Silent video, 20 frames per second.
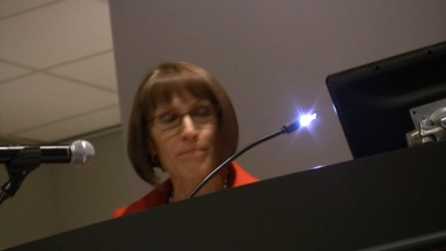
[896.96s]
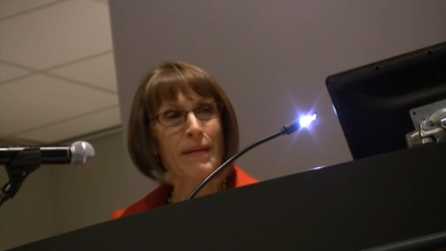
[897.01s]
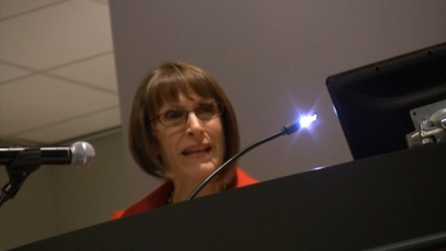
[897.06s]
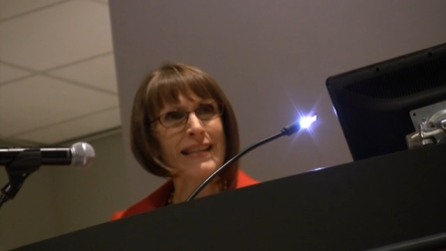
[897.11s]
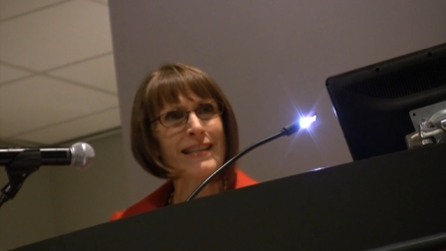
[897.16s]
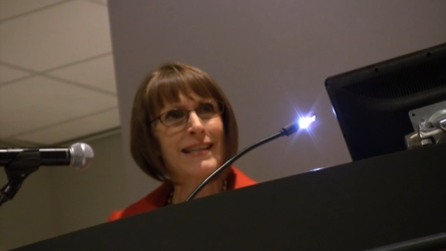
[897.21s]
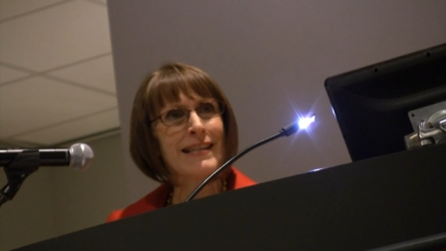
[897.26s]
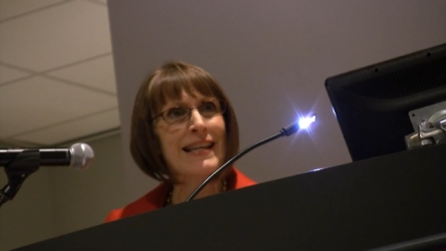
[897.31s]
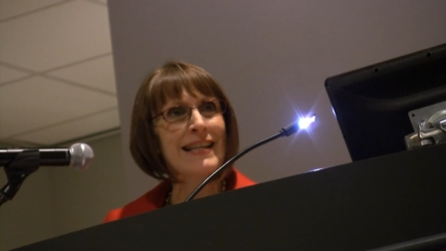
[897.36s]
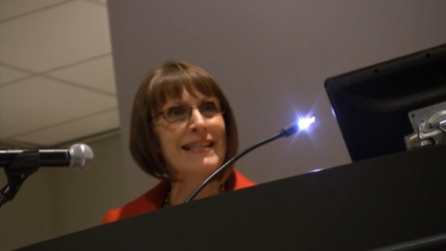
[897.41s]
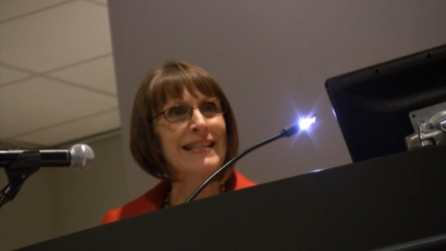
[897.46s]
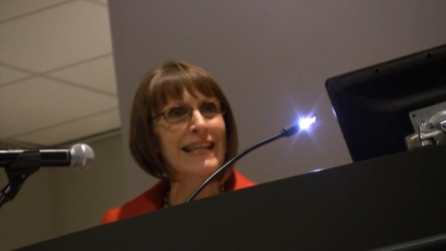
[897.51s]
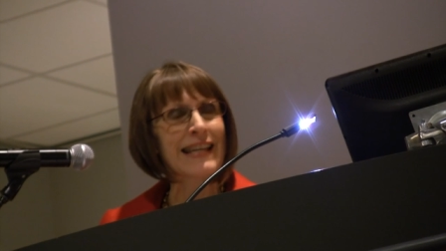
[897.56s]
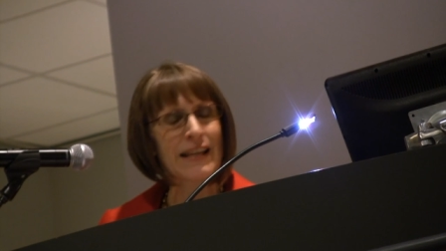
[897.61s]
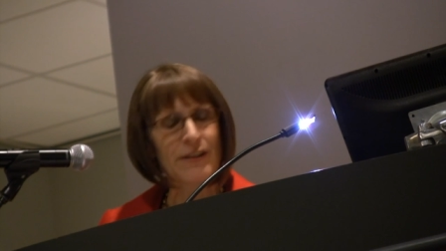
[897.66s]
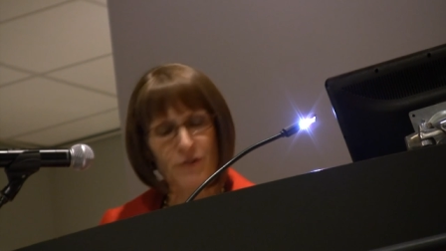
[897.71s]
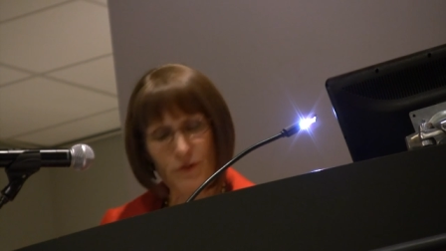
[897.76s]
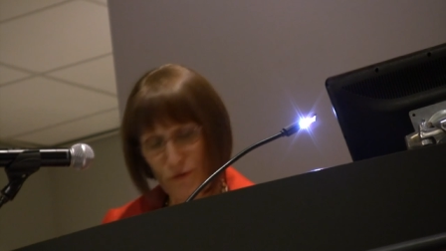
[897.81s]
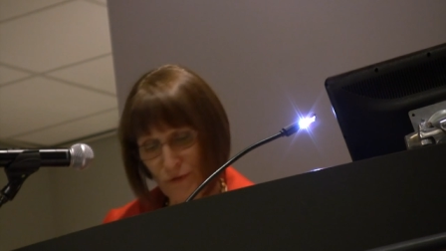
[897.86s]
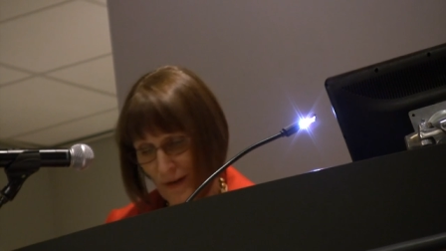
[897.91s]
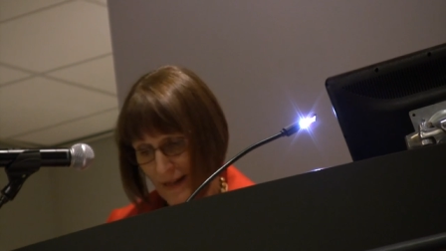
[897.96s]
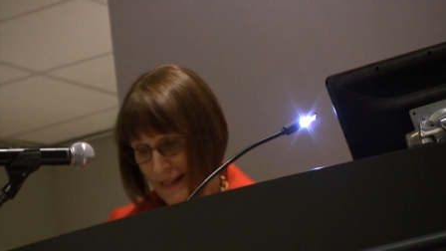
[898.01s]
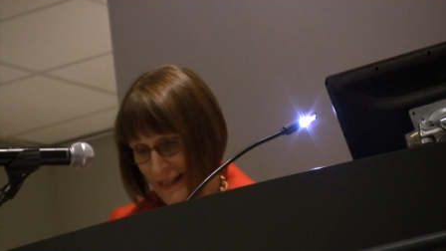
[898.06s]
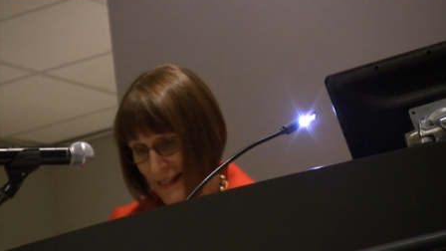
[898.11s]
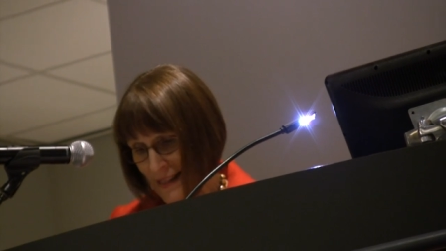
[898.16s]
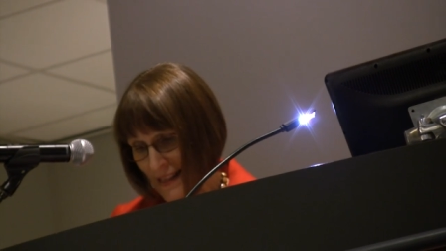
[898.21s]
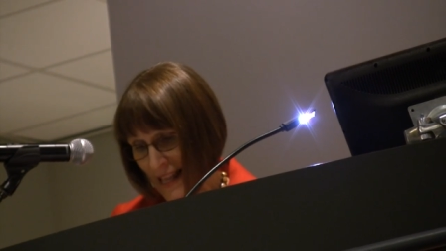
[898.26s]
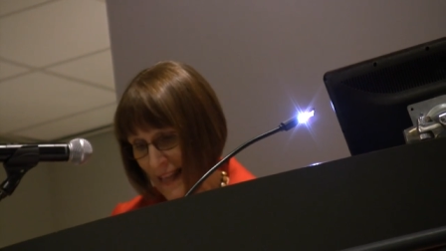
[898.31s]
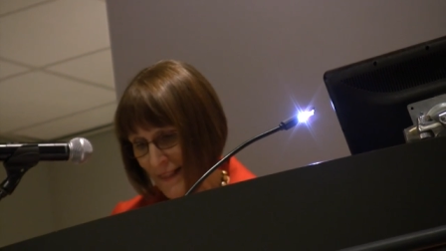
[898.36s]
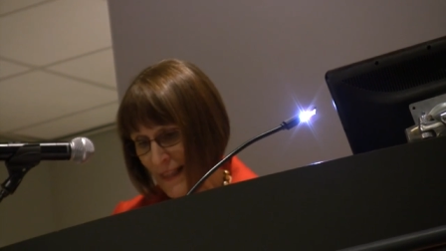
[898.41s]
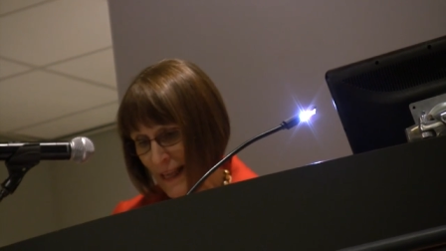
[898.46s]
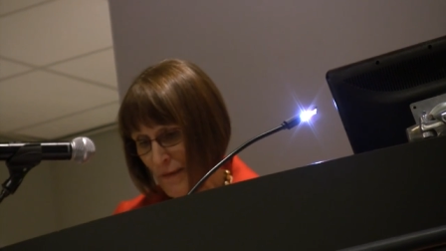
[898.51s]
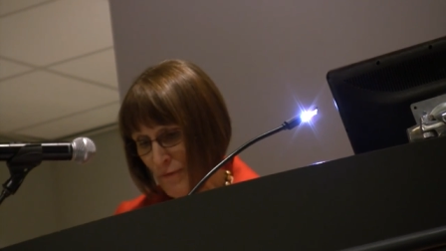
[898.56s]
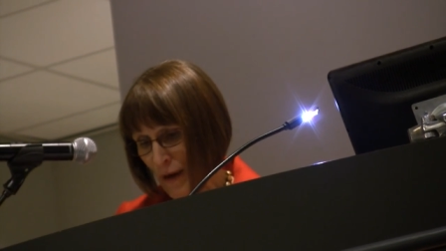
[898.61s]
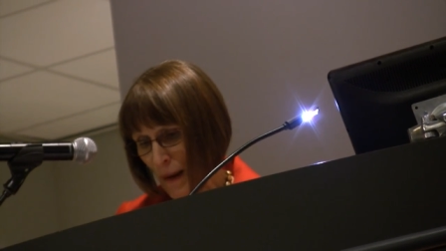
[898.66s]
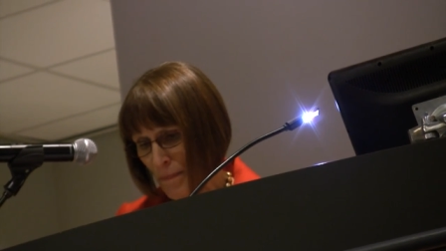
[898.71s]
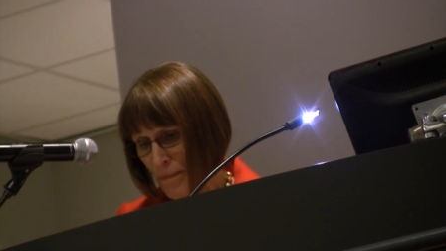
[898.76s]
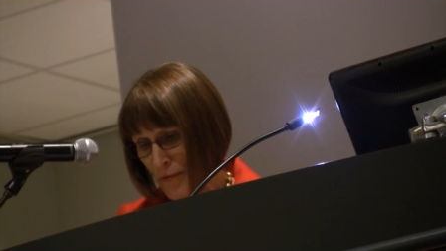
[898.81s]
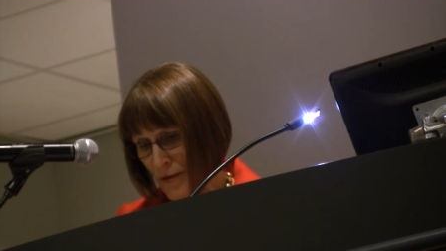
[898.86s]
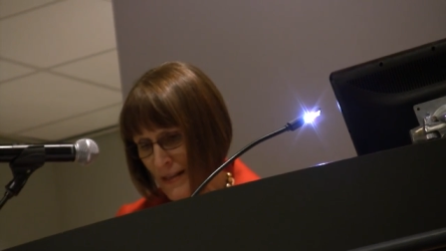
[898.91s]
business interests that they
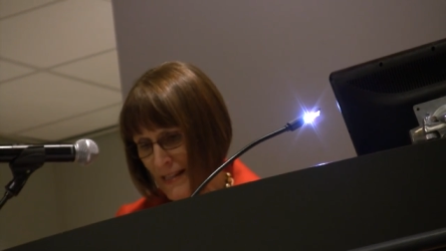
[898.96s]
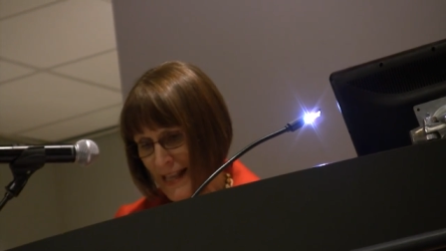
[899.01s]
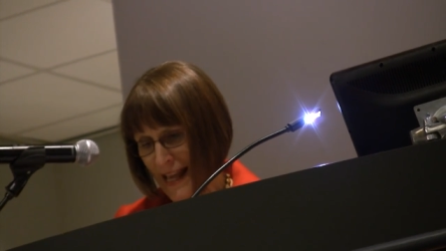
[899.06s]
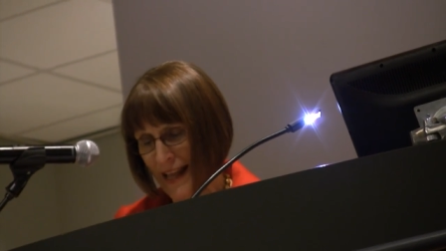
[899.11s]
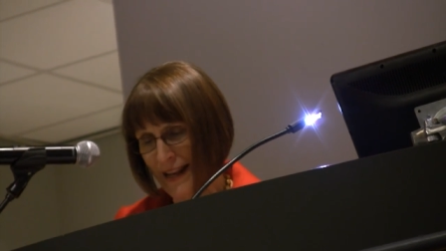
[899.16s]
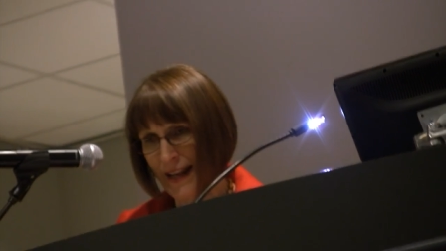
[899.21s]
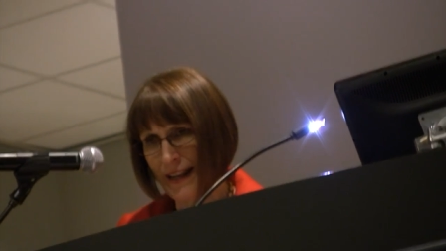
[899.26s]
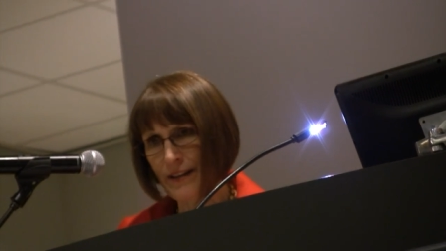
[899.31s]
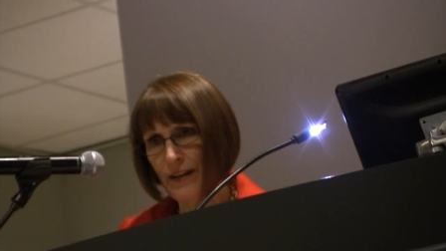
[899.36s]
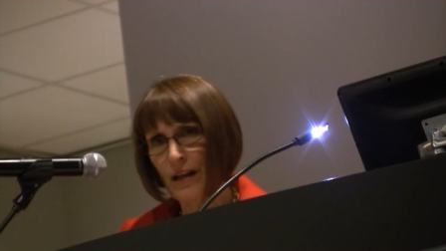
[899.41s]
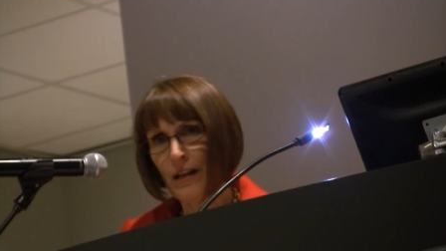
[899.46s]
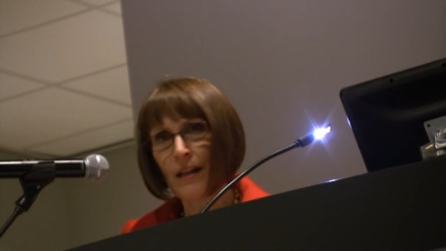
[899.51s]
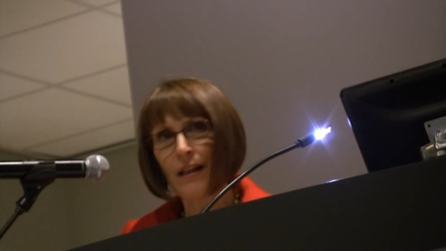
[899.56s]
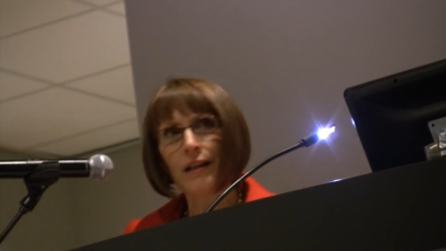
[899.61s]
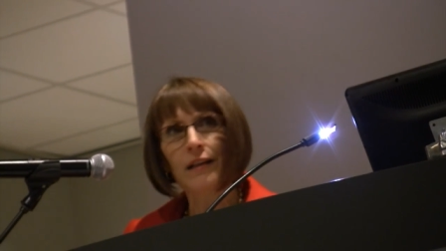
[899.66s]
represented